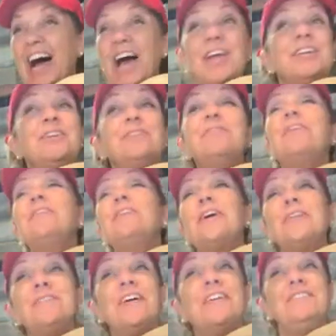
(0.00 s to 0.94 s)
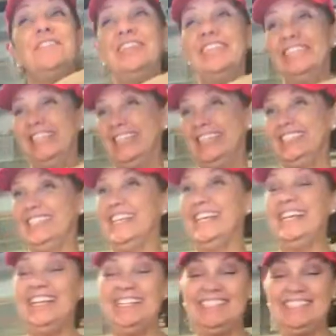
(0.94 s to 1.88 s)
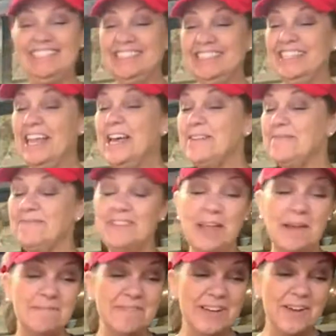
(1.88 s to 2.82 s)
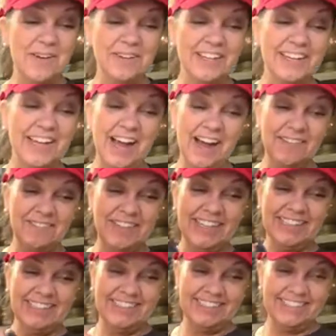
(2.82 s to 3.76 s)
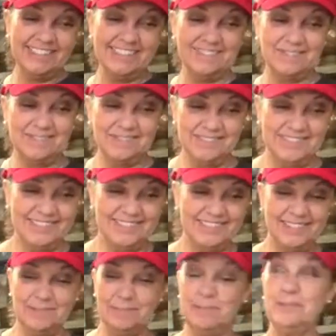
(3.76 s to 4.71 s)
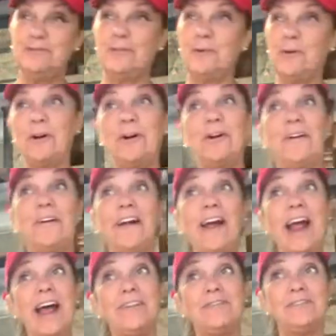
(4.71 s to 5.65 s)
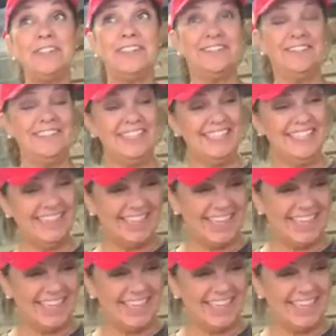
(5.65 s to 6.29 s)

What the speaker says: You won't hurt my feelings. Just let me know in the comments. Before or after, what do you